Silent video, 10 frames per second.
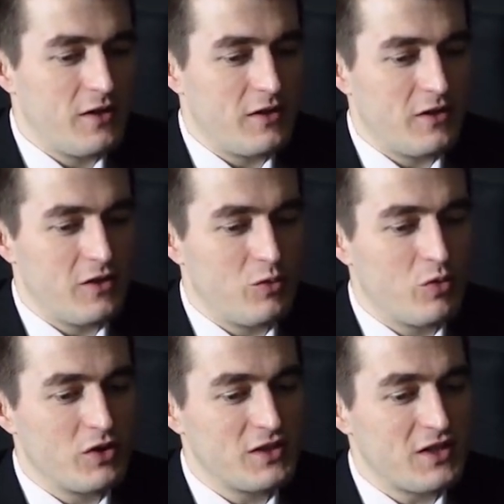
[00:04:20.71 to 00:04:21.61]
the
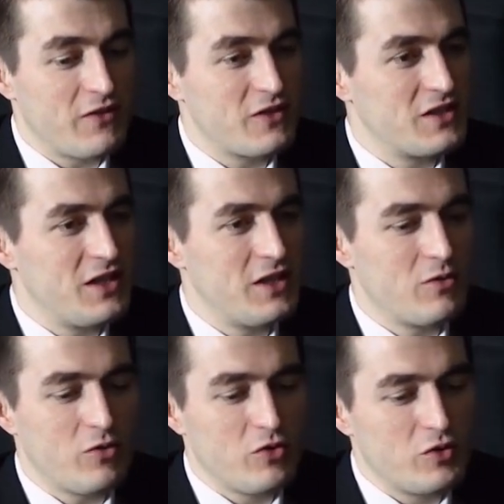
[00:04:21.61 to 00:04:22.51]
world has ever seen,
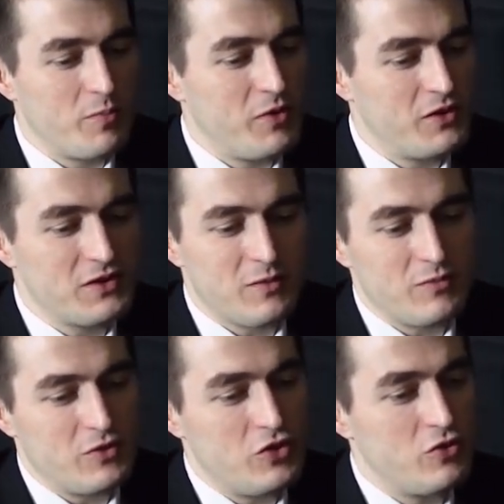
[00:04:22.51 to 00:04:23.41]
or we're going to build
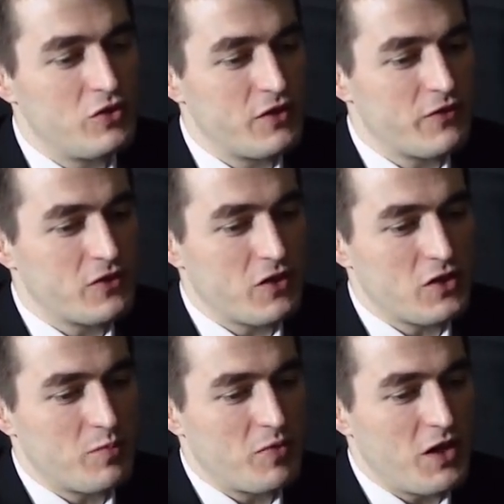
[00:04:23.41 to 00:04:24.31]
some huge
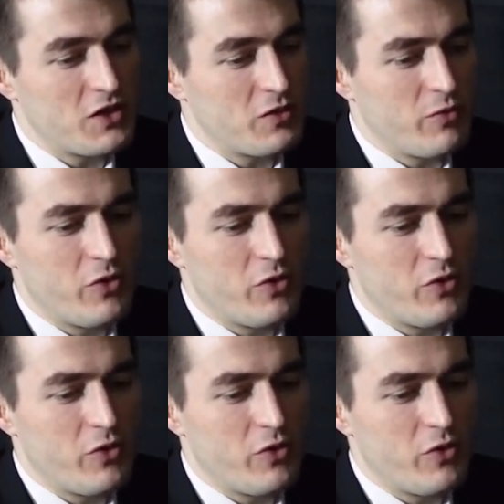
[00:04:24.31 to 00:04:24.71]
infrastructure project.